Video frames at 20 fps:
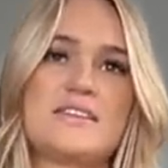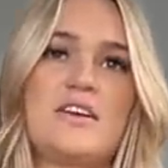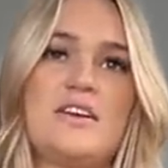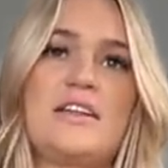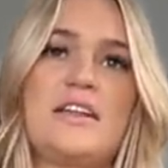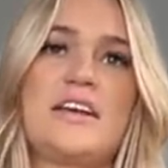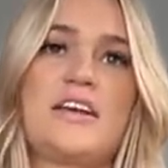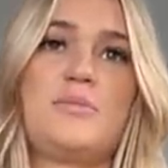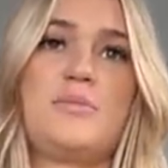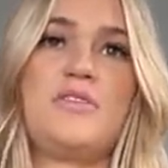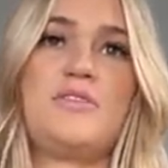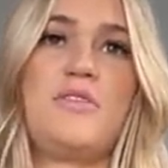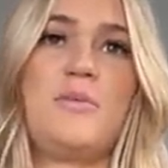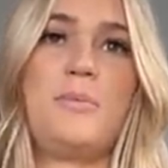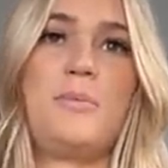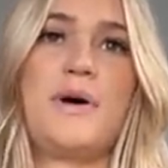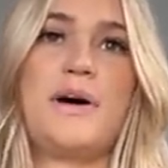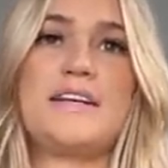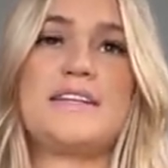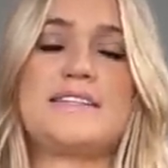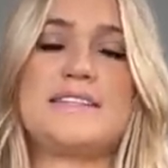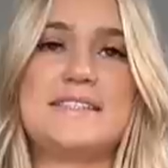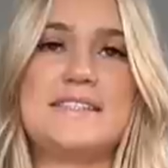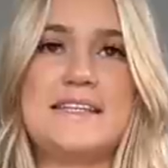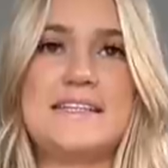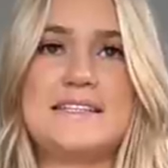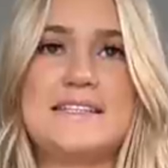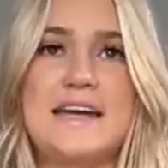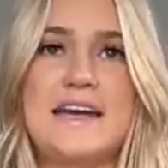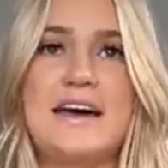got like a bit of a bust
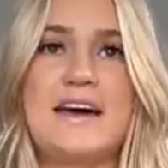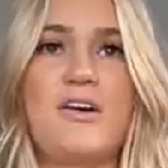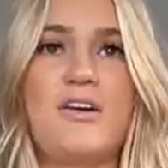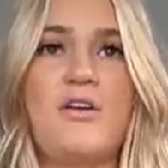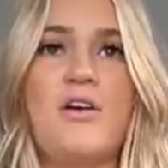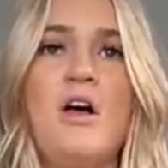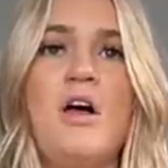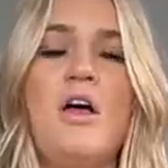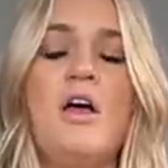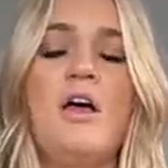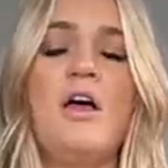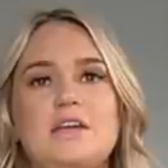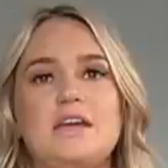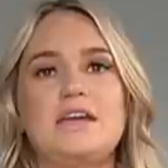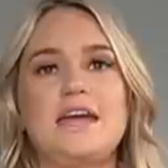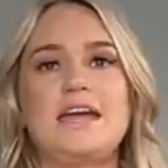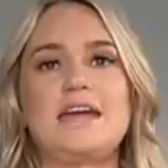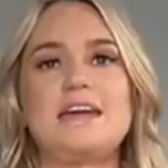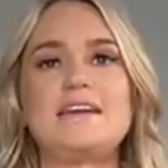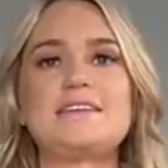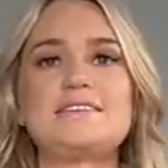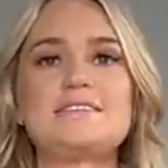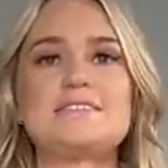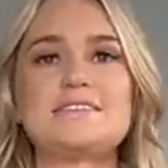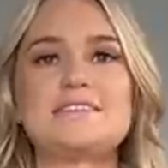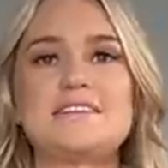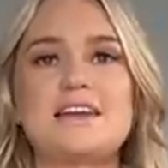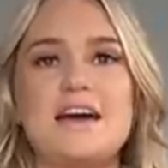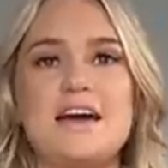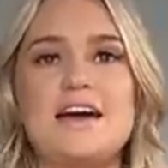detail.
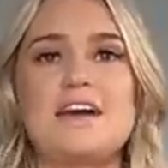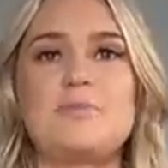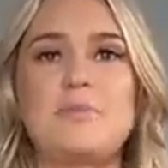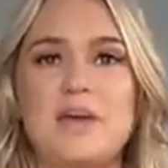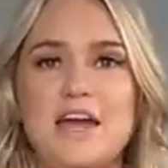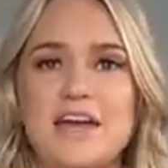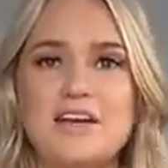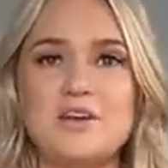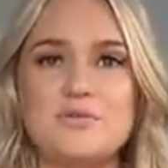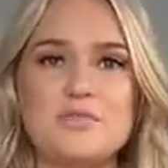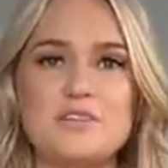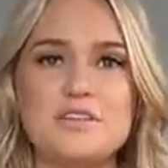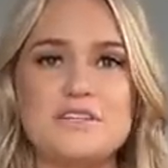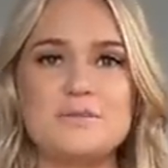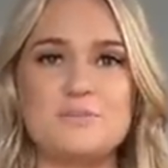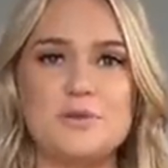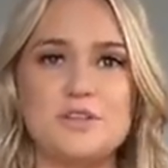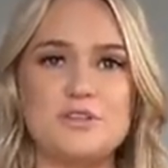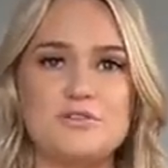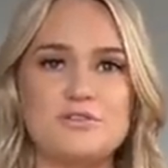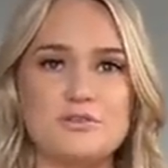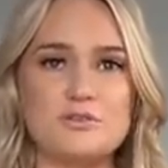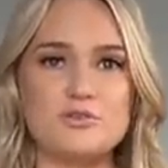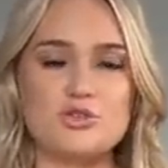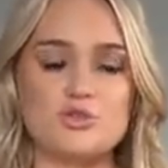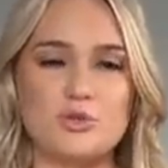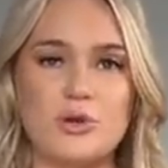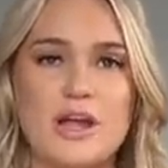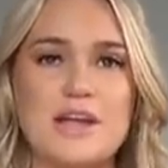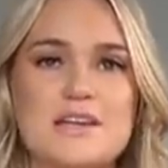And I paired it with this beautiful
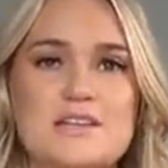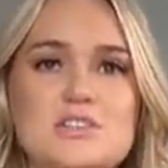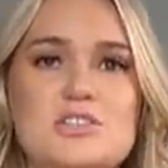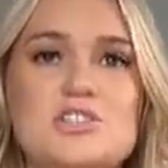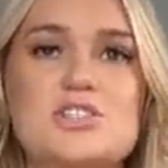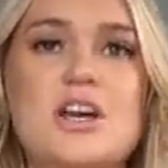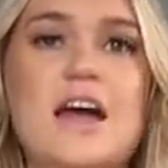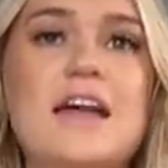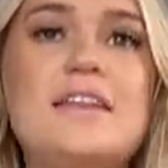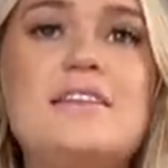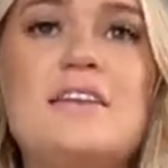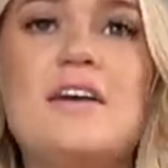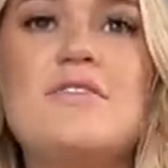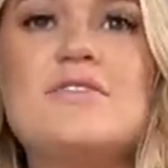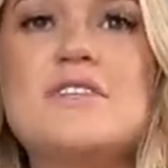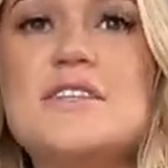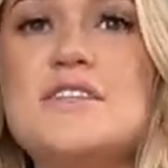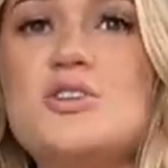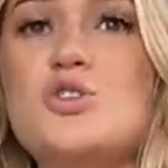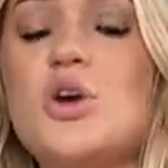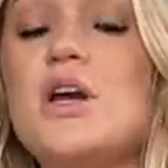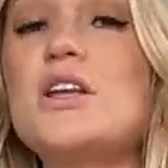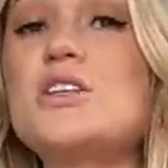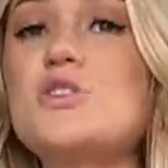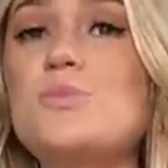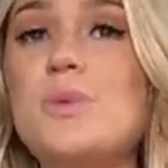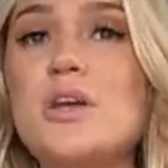trench. I love this trench